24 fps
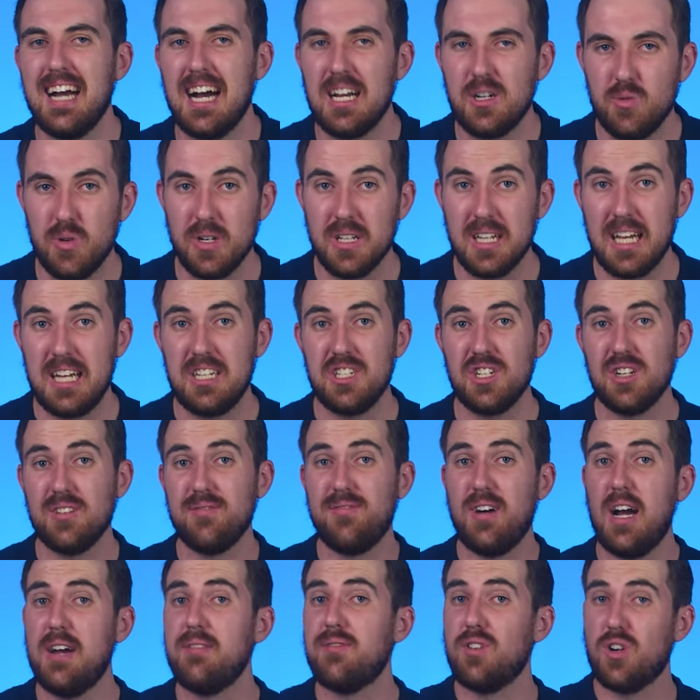Unreal Engine
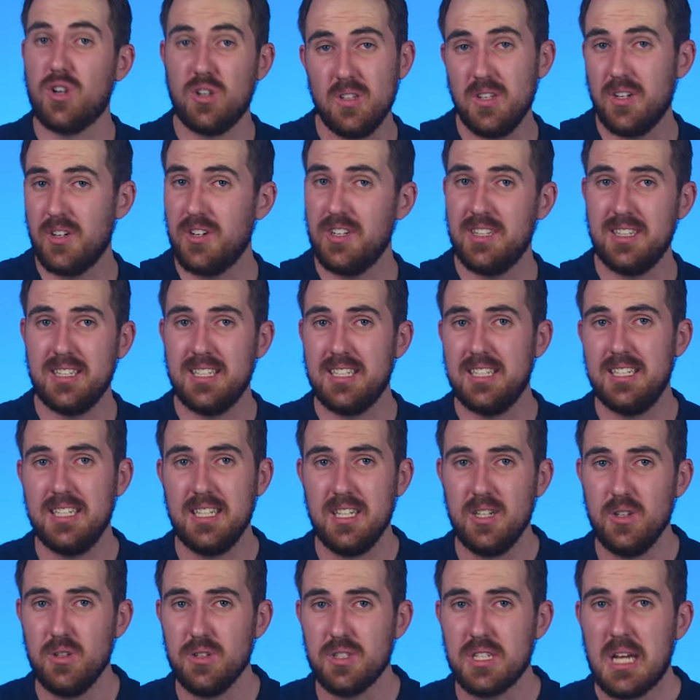5 earlier in the
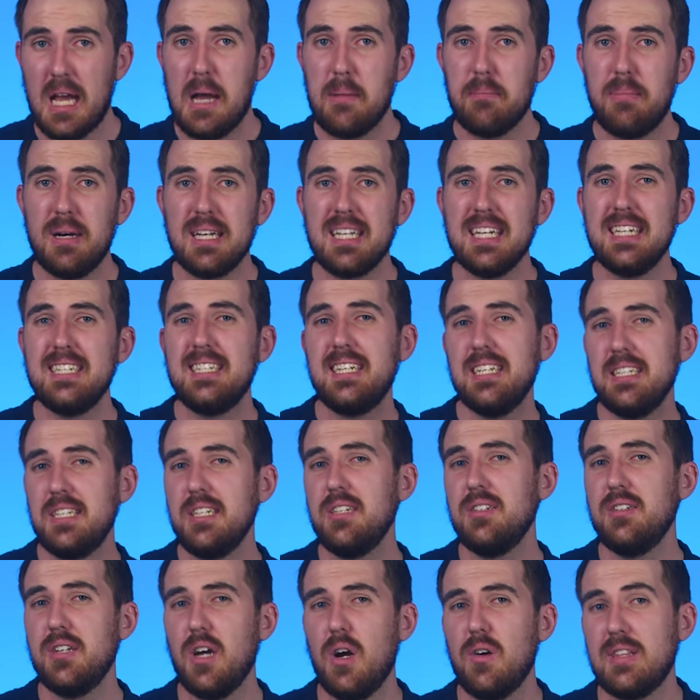news, but did
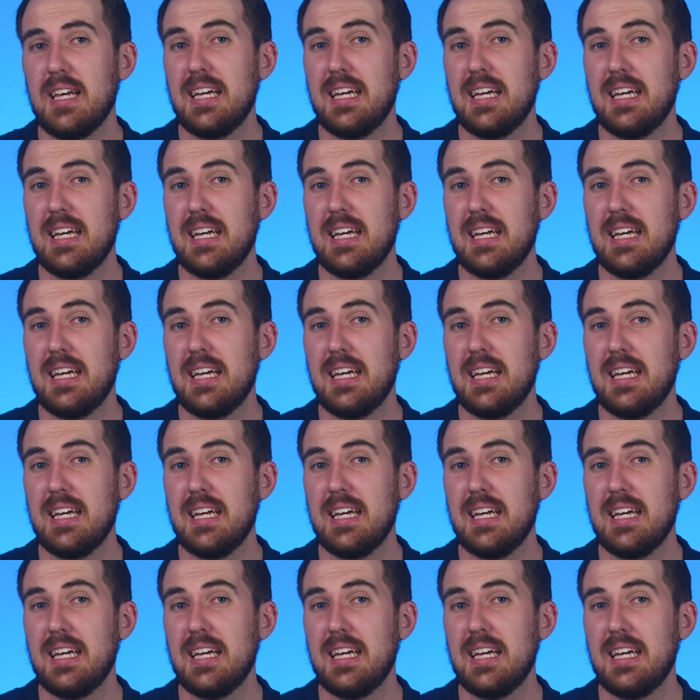you know